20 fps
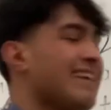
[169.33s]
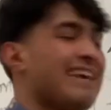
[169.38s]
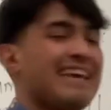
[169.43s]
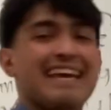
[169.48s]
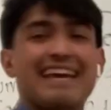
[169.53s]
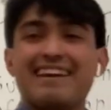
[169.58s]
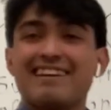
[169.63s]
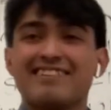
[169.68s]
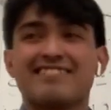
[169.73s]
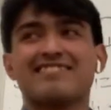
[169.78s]

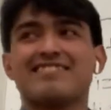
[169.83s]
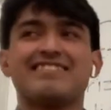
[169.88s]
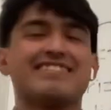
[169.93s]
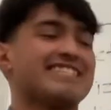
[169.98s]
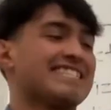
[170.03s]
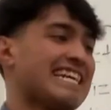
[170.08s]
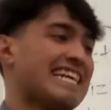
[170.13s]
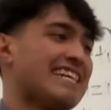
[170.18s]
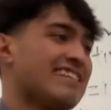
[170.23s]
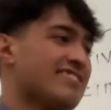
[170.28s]
Excellent
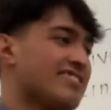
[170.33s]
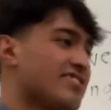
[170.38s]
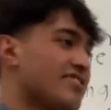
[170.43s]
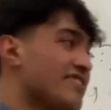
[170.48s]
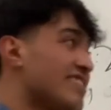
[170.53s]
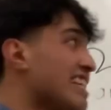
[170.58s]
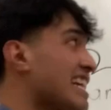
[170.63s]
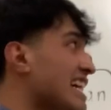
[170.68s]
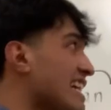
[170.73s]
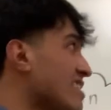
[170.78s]
answer.
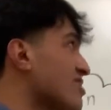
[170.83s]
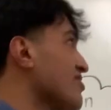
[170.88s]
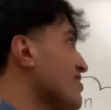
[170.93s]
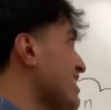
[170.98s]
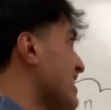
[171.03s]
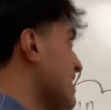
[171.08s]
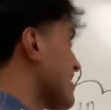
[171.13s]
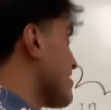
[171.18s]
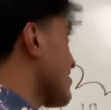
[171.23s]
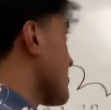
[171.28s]
That actually
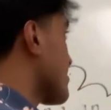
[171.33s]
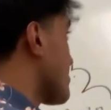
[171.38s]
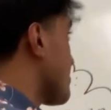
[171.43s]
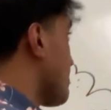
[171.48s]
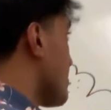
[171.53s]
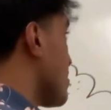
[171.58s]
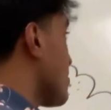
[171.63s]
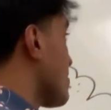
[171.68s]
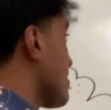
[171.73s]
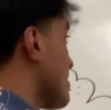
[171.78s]
answers
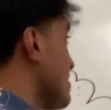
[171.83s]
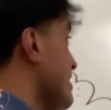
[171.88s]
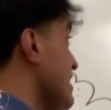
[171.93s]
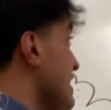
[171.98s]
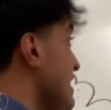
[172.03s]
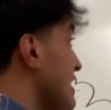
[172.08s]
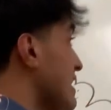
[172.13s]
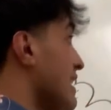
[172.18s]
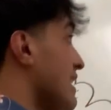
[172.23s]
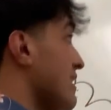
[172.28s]
both
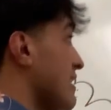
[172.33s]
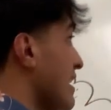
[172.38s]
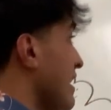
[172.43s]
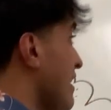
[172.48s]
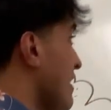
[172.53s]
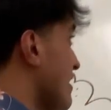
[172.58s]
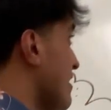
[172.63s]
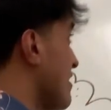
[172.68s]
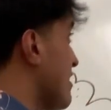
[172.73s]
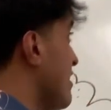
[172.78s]
T and
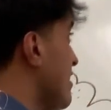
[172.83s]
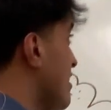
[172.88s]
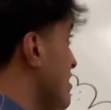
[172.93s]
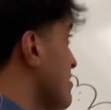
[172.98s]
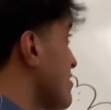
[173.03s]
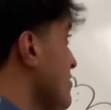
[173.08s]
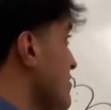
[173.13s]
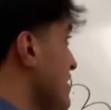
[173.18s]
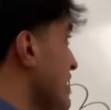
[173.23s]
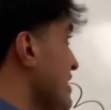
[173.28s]
A.
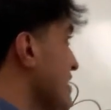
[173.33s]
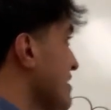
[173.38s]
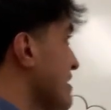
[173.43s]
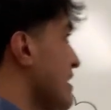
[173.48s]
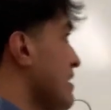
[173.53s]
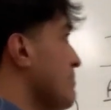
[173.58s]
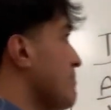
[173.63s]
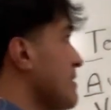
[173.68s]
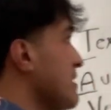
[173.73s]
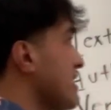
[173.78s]
So text
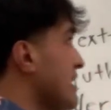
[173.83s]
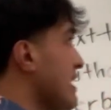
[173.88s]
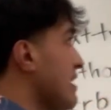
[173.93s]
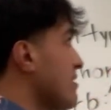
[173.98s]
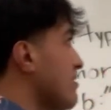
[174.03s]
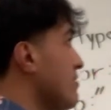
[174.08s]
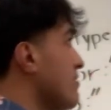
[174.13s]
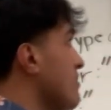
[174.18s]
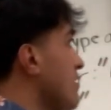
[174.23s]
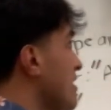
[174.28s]
type and
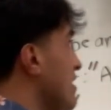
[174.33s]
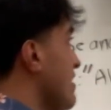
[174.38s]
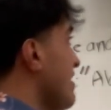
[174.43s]
title.